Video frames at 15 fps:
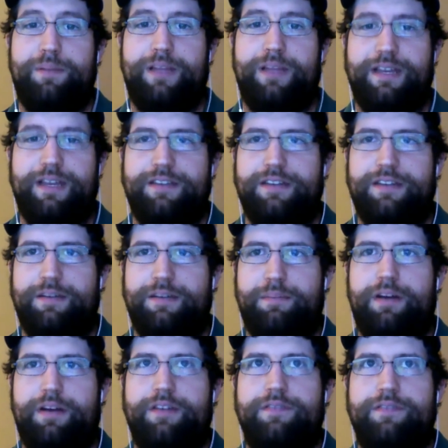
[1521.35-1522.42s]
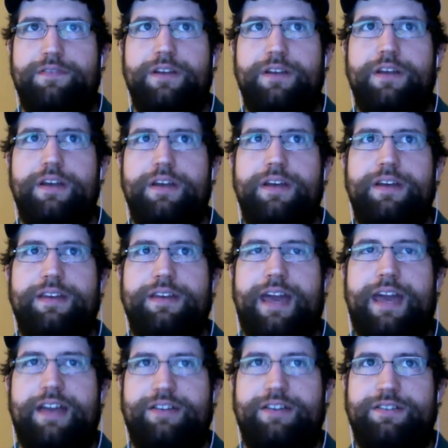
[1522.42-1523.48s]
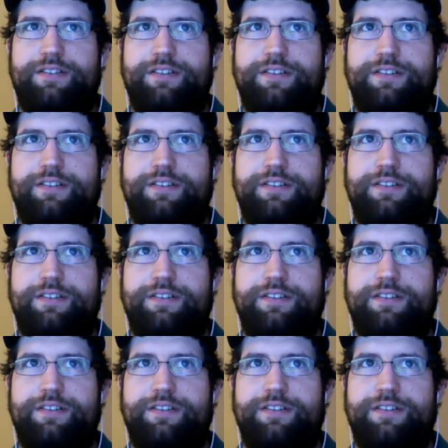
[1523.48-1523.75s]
place and above cashes.